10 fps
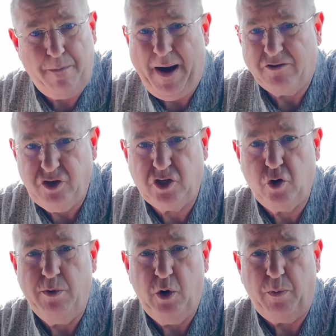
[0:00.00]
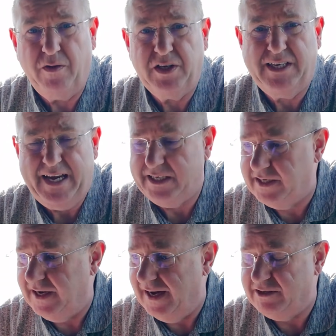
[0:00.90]
The battery's coming up on the
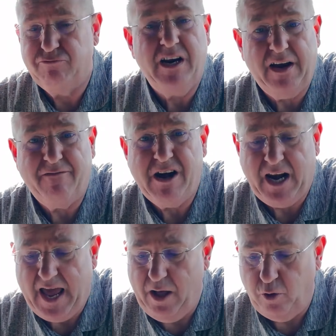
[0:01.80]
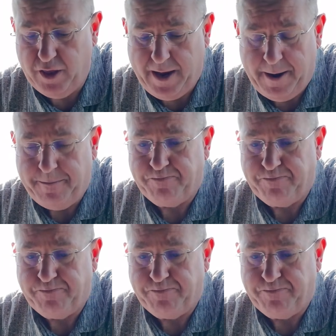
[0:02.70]
tester as really healthy.